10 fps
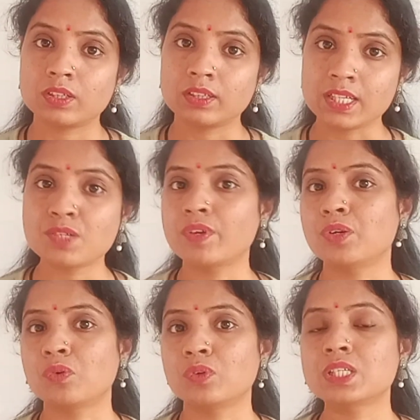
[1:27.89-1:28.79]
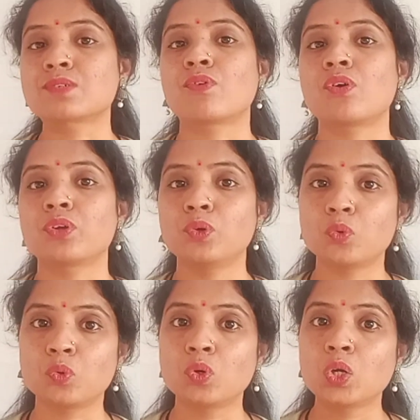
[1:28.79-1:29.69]
this video is for
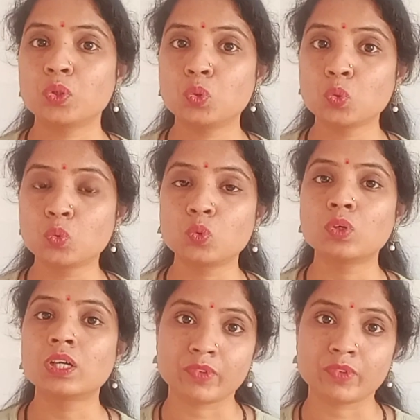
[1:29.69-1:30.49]
you to